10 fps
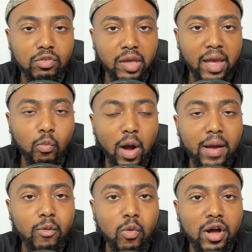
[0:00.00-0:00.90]
Okay,
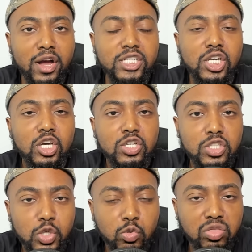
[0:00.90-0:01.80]
what was
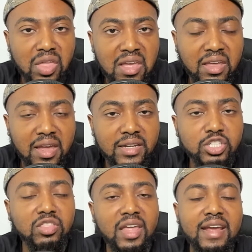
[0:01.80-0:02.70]
you thinking
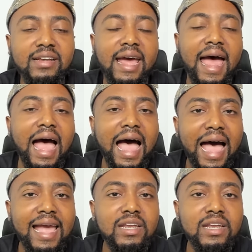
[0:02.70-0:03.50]
to think that I